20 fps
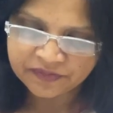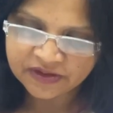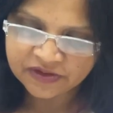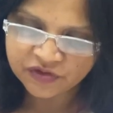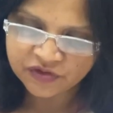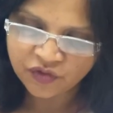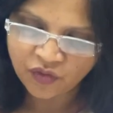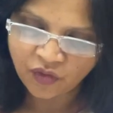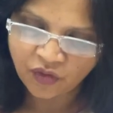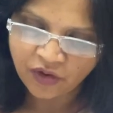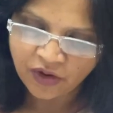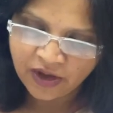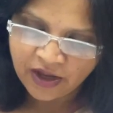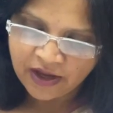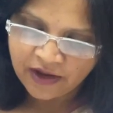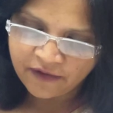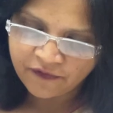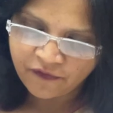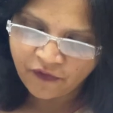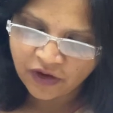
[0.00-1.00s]
So
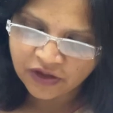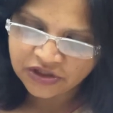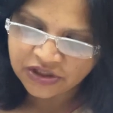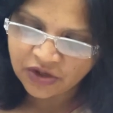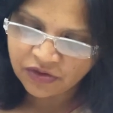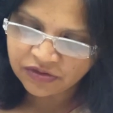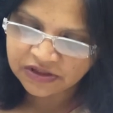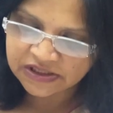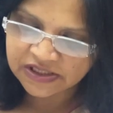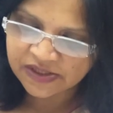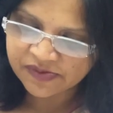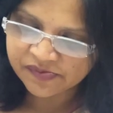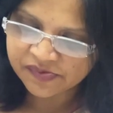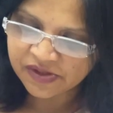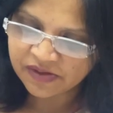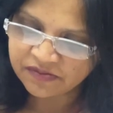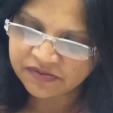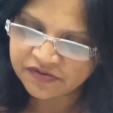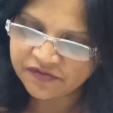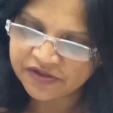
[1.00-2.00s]
watch out the
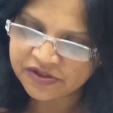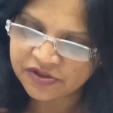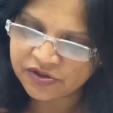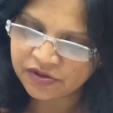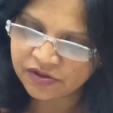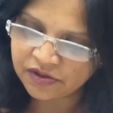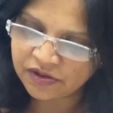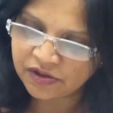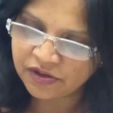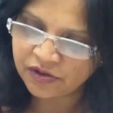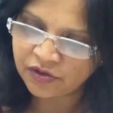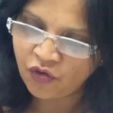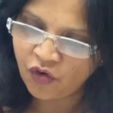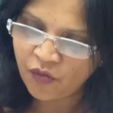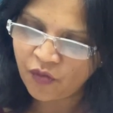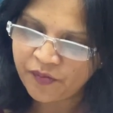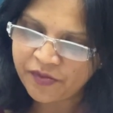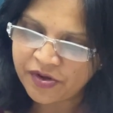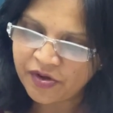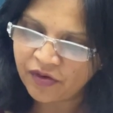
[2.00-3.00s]
symptoms which
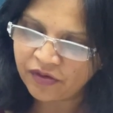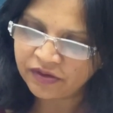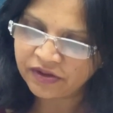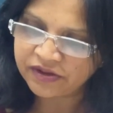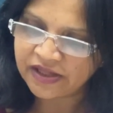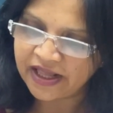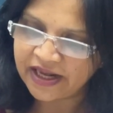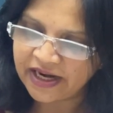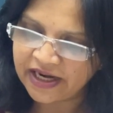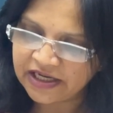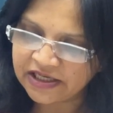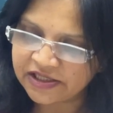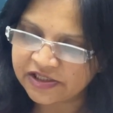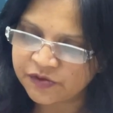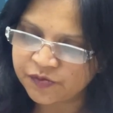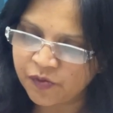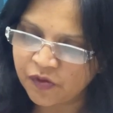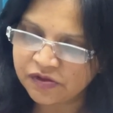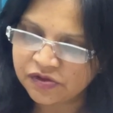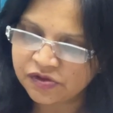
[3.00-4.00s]
go beyond the direct
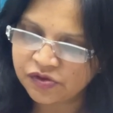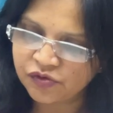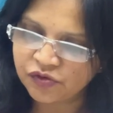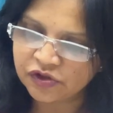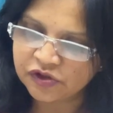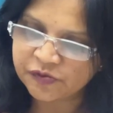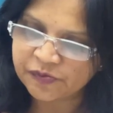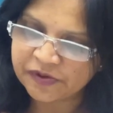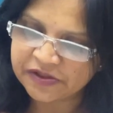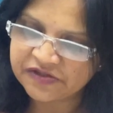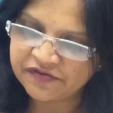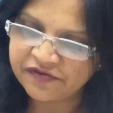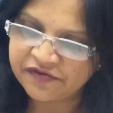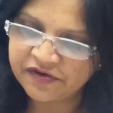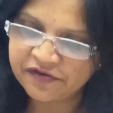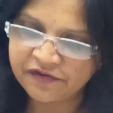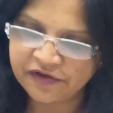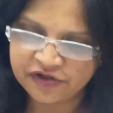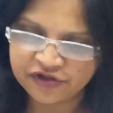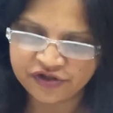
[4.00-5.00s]
response to the
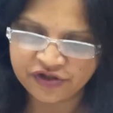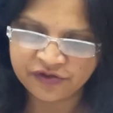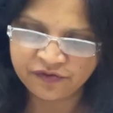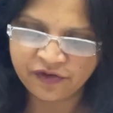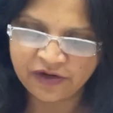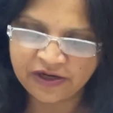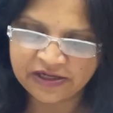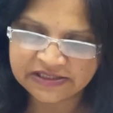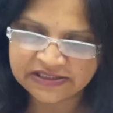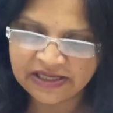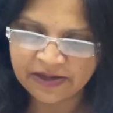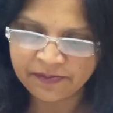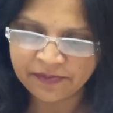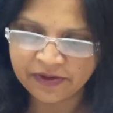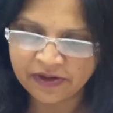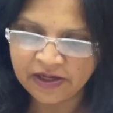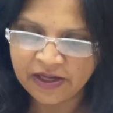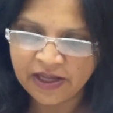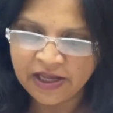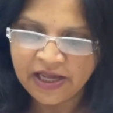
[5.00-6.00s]
specific question. For
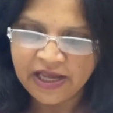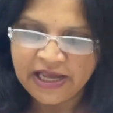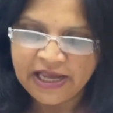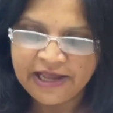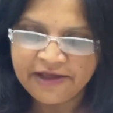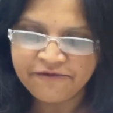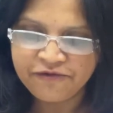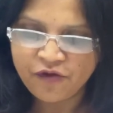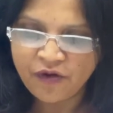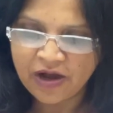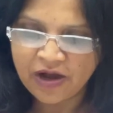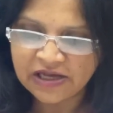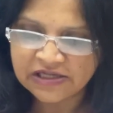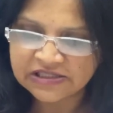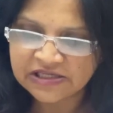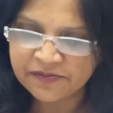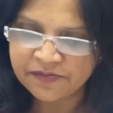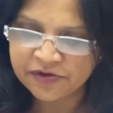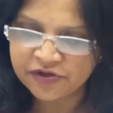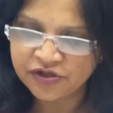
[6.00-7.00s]
example, if you
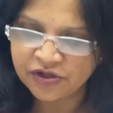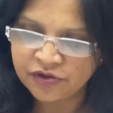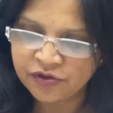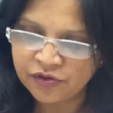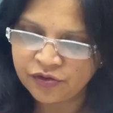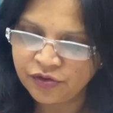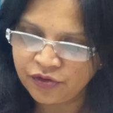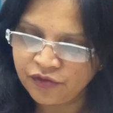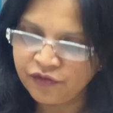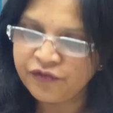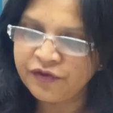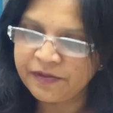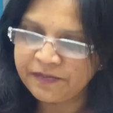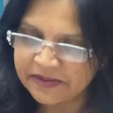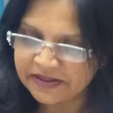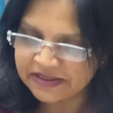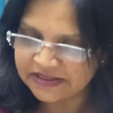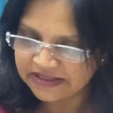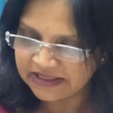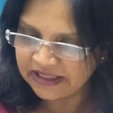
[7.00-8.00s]
ask a patient, do you weep
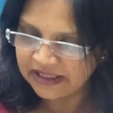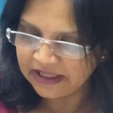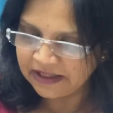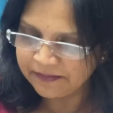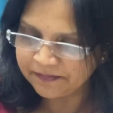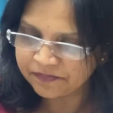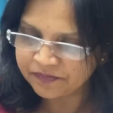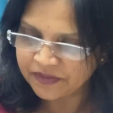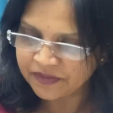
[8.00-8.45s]
easily?